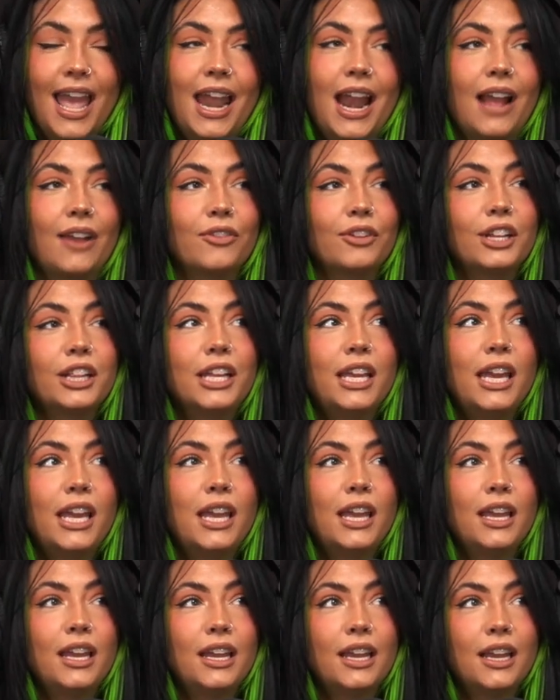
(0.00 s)
And
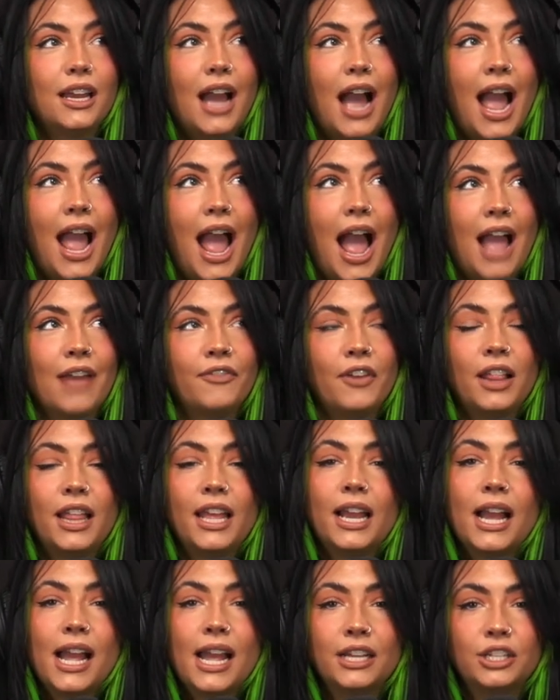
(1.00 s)
I felt
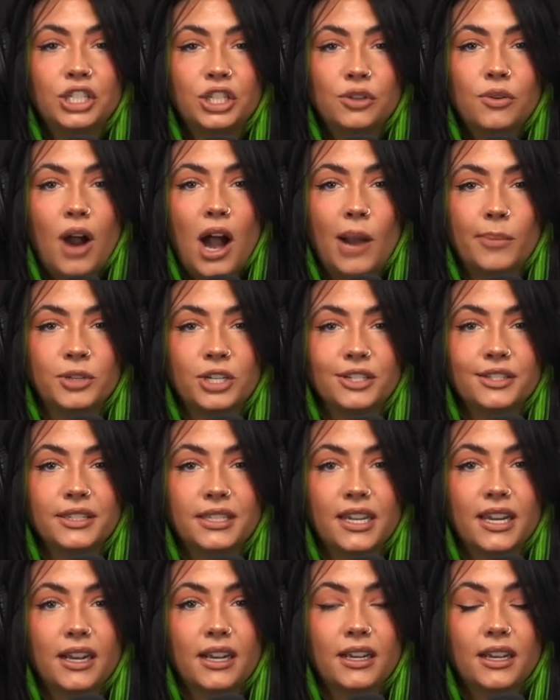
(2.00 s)
like I had two
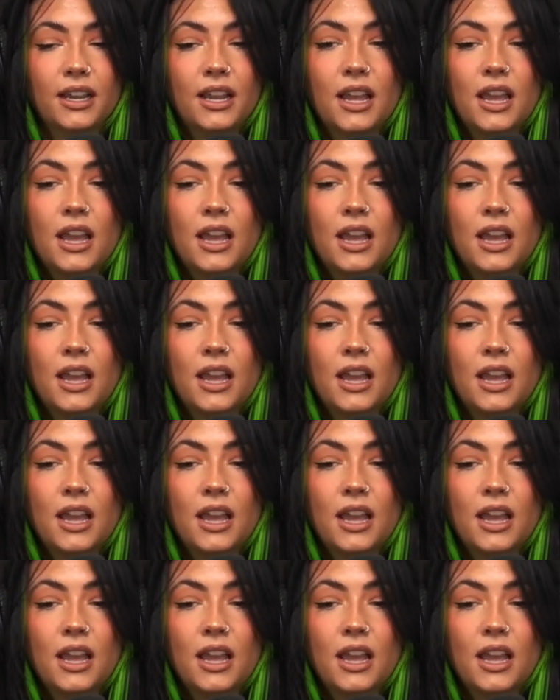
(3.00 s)
options here,